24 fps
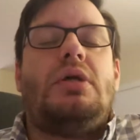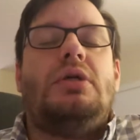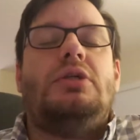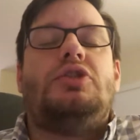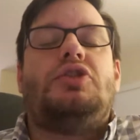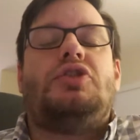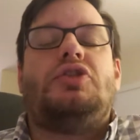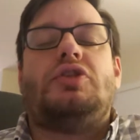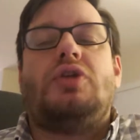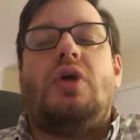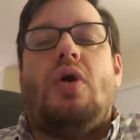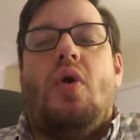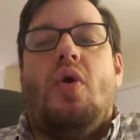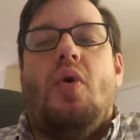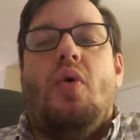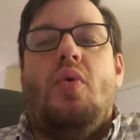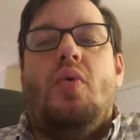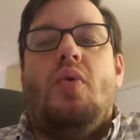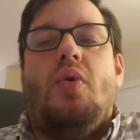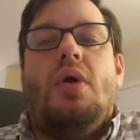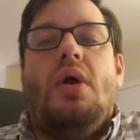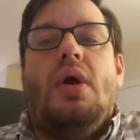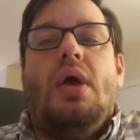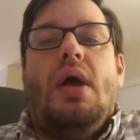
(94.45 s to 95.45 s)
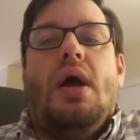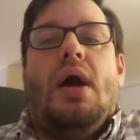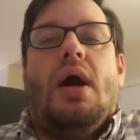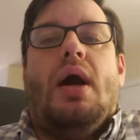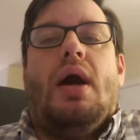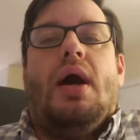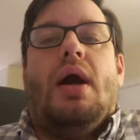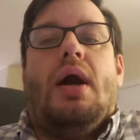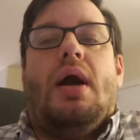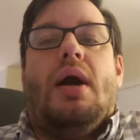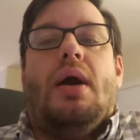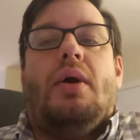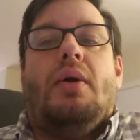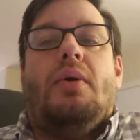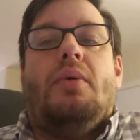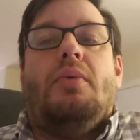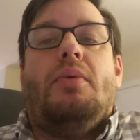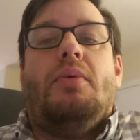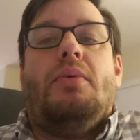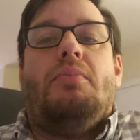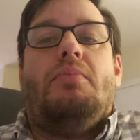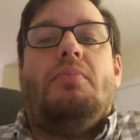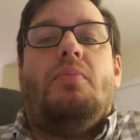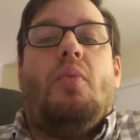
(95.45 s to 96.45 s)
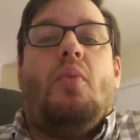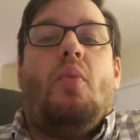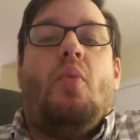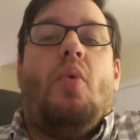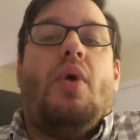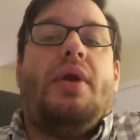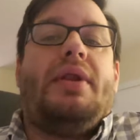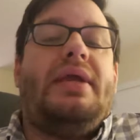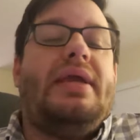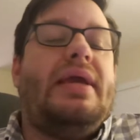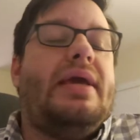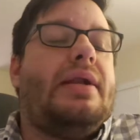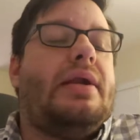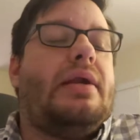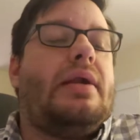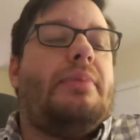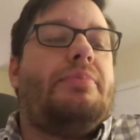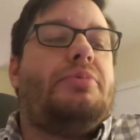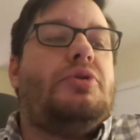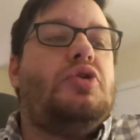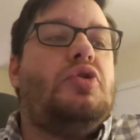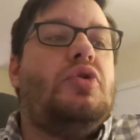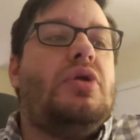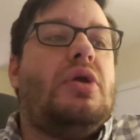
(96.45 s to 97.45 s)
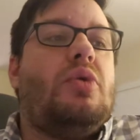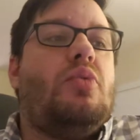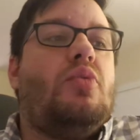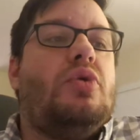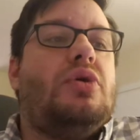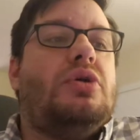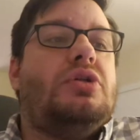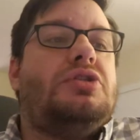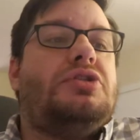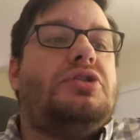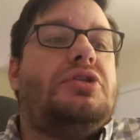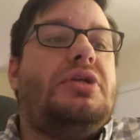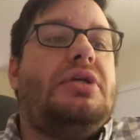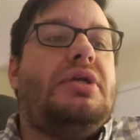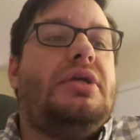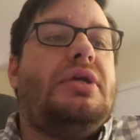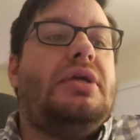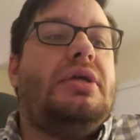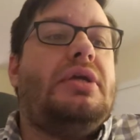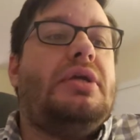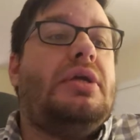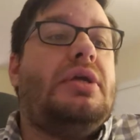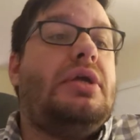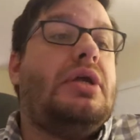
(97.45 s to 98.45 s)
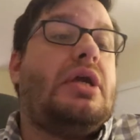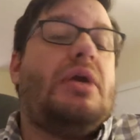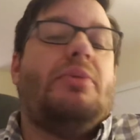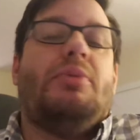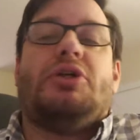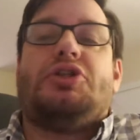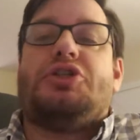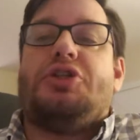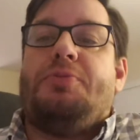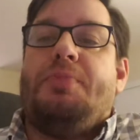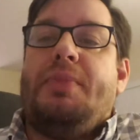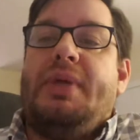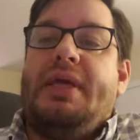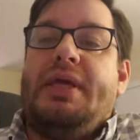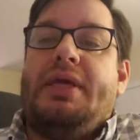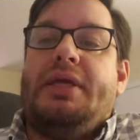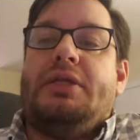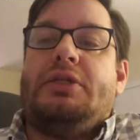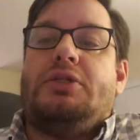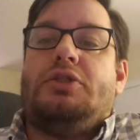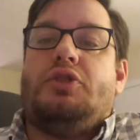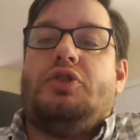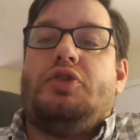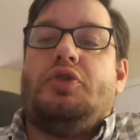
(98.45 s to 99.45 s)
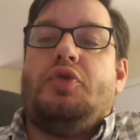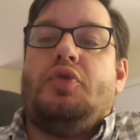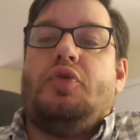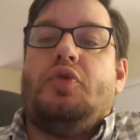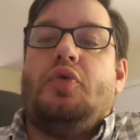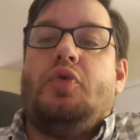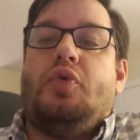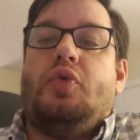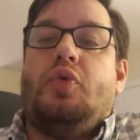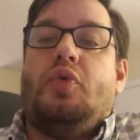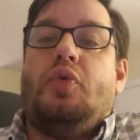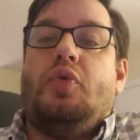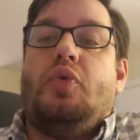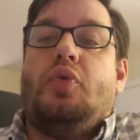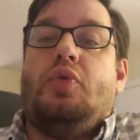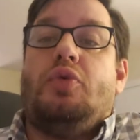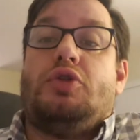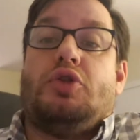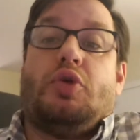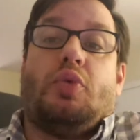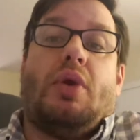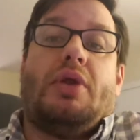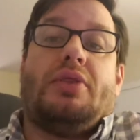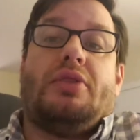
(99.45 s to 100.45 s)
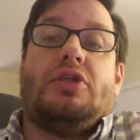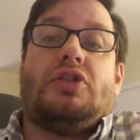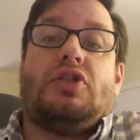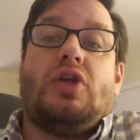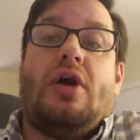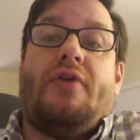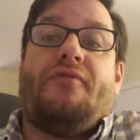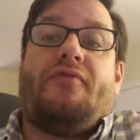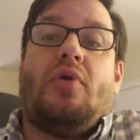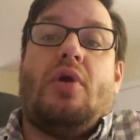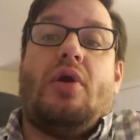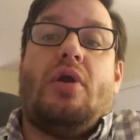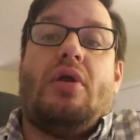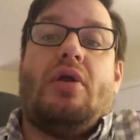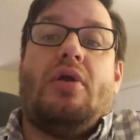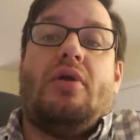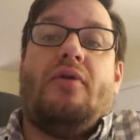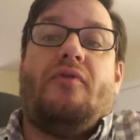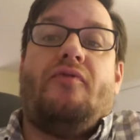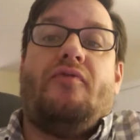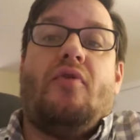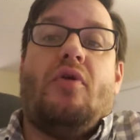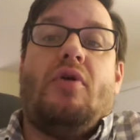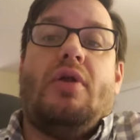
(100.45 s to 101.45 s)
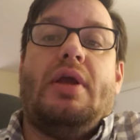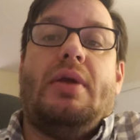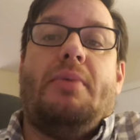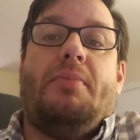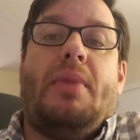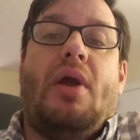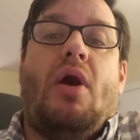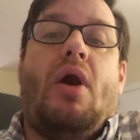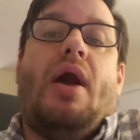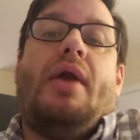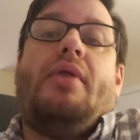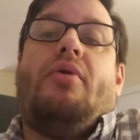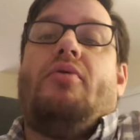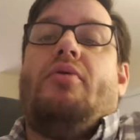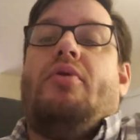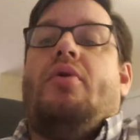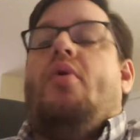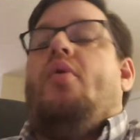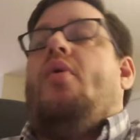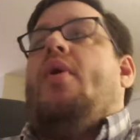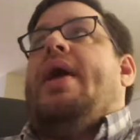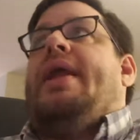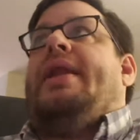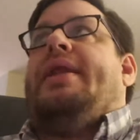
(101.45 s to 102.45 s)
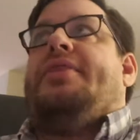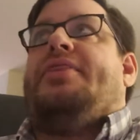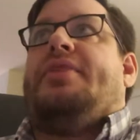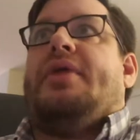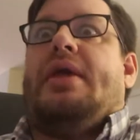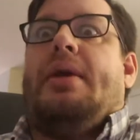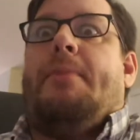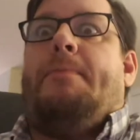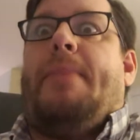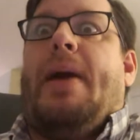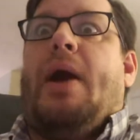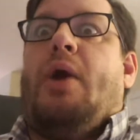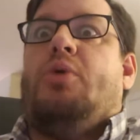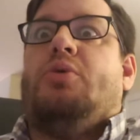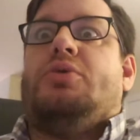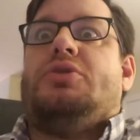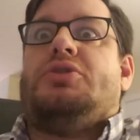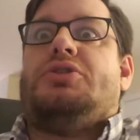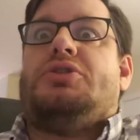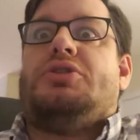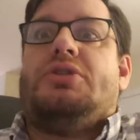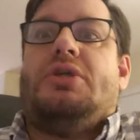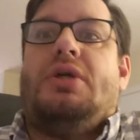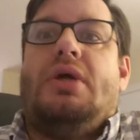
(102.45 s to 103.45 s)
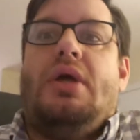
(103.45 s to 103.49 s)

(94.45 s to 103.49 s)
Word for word: So what he ended up doing was he commissioned me to write the software for him. Now, I don't know anything about